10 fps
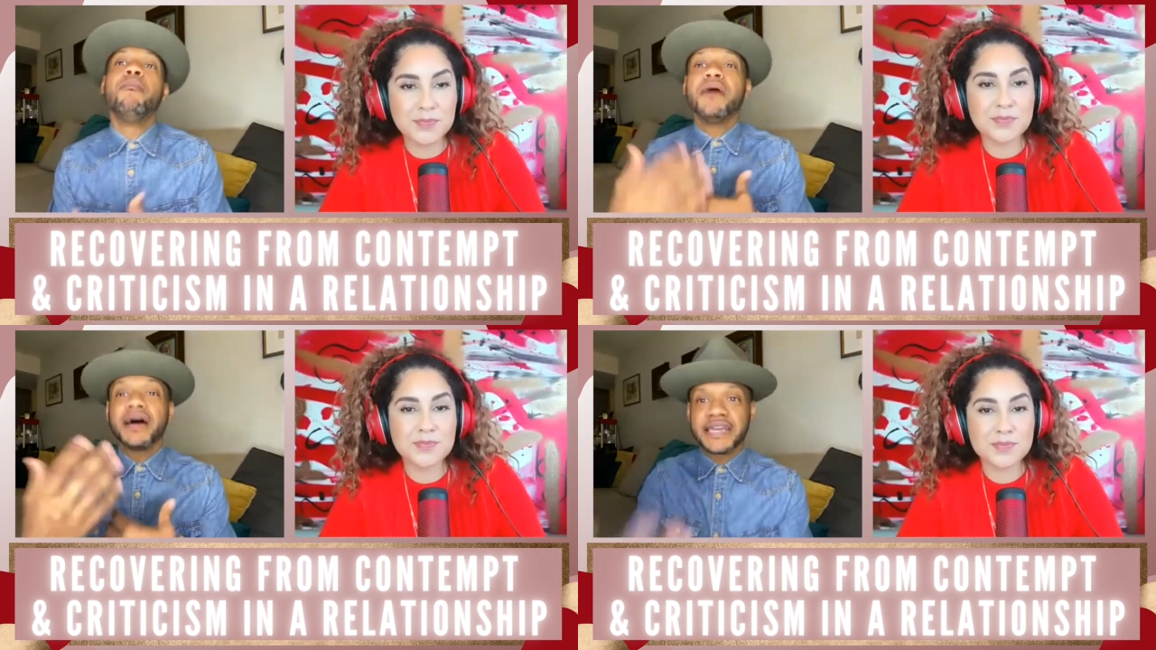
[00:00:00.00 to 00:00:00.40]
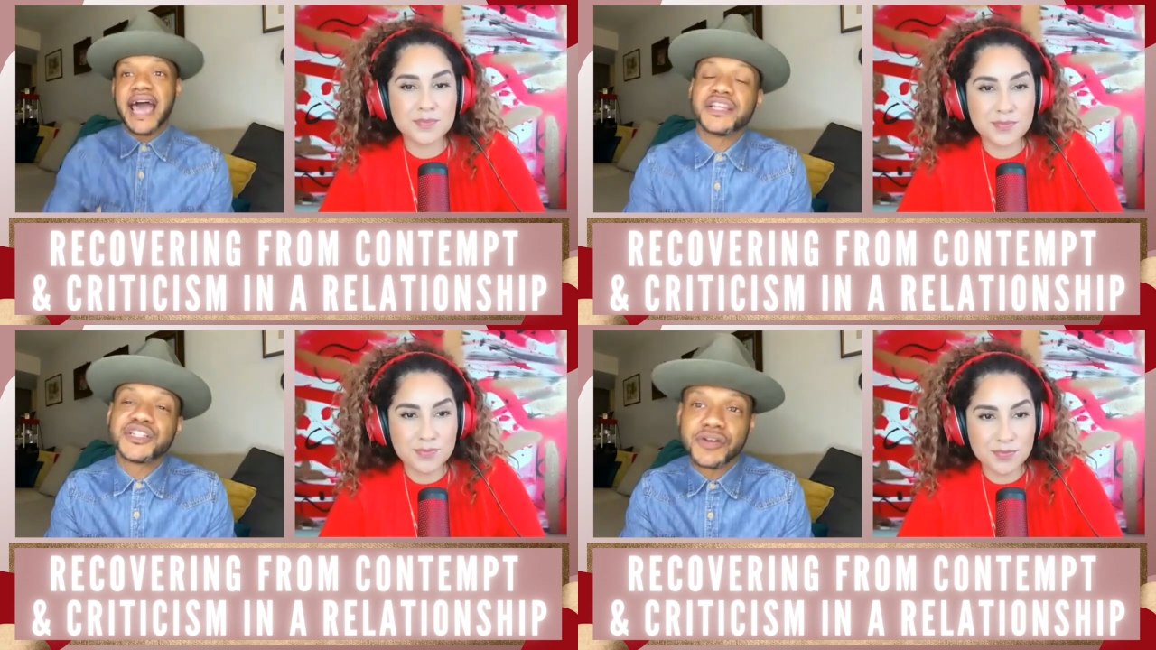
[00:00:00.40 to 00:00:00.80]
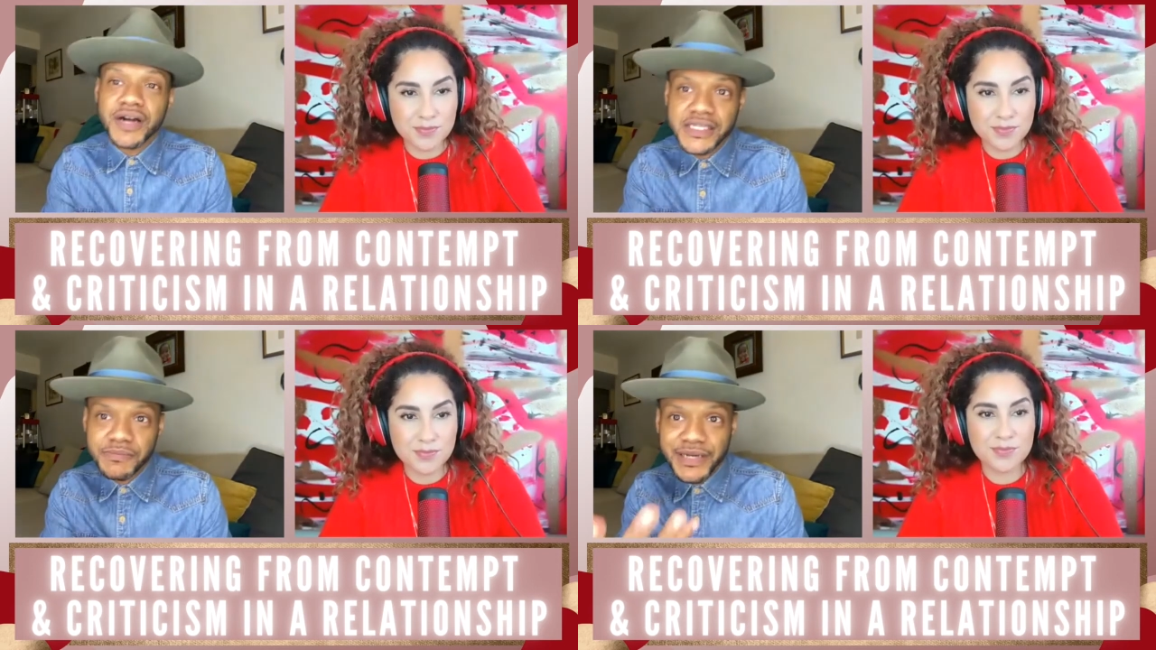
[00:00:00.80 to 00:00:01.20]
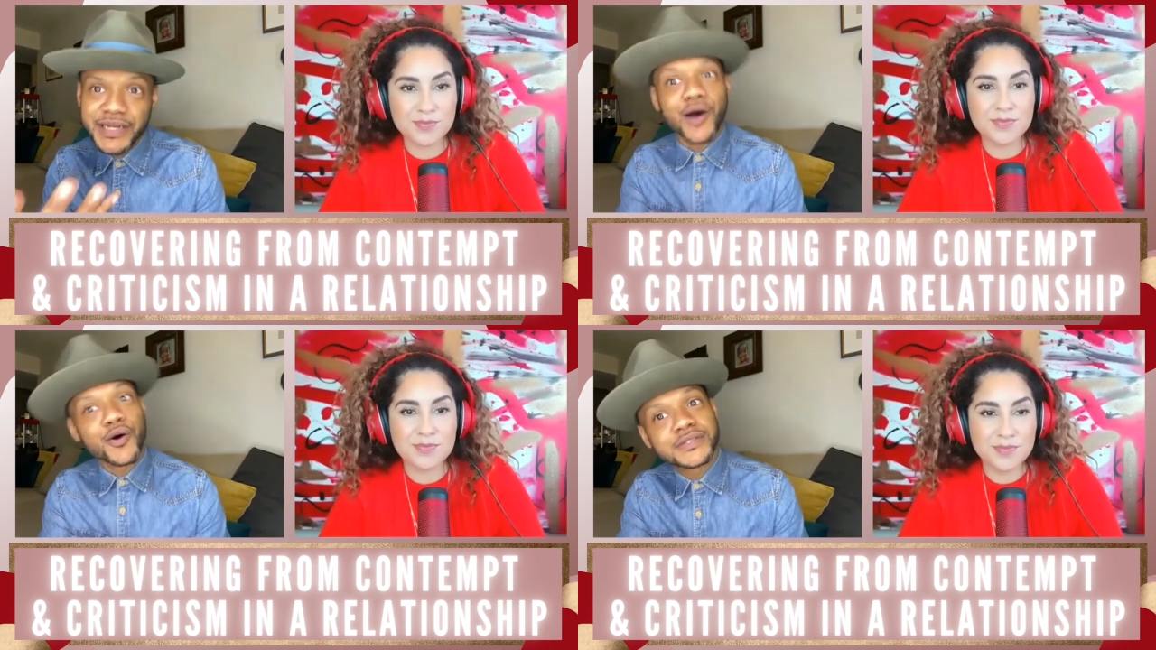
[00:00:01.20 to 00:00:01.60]
Speaker 1: but now that your husband
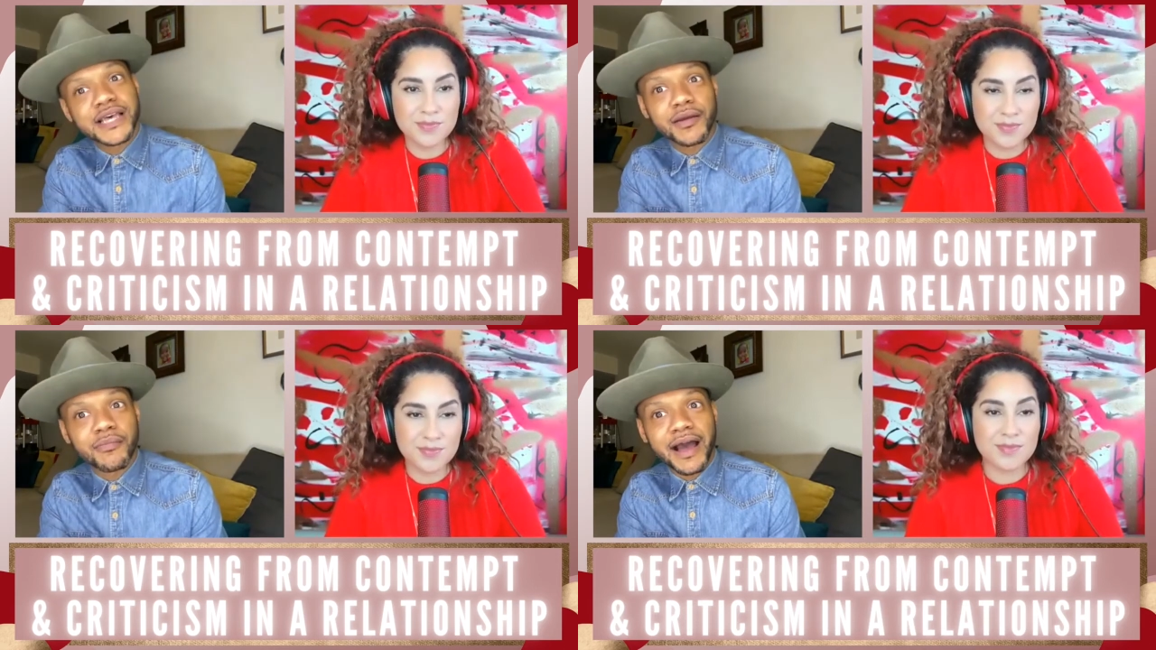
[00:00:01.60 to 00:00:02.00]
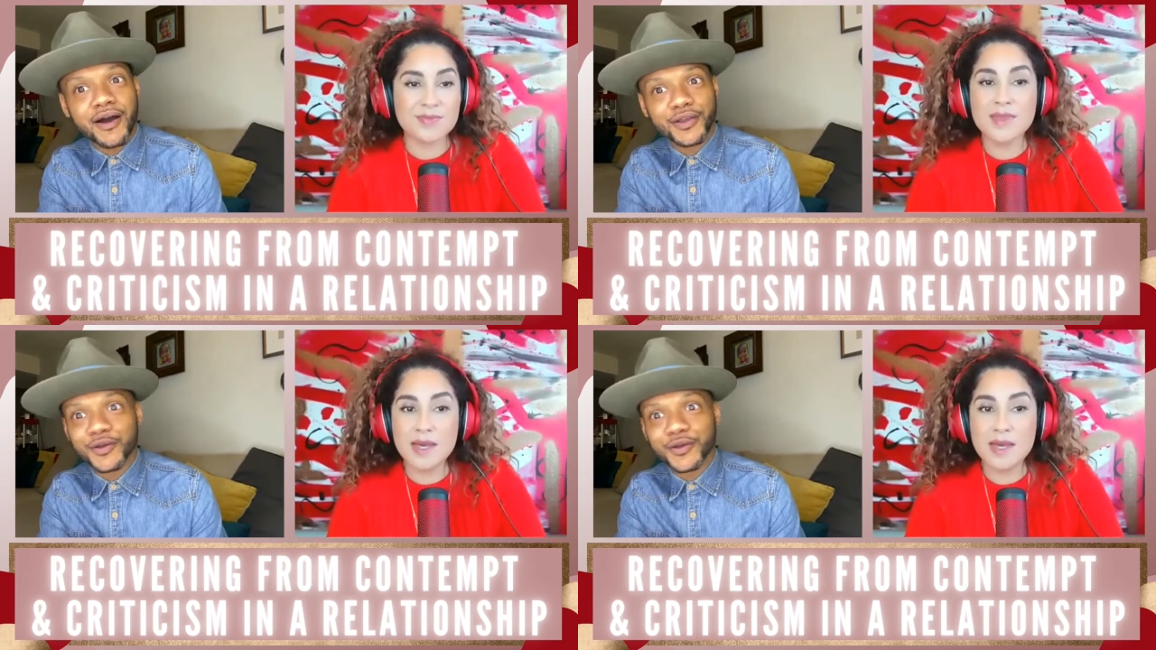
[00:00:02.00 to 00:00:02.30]
knows that about you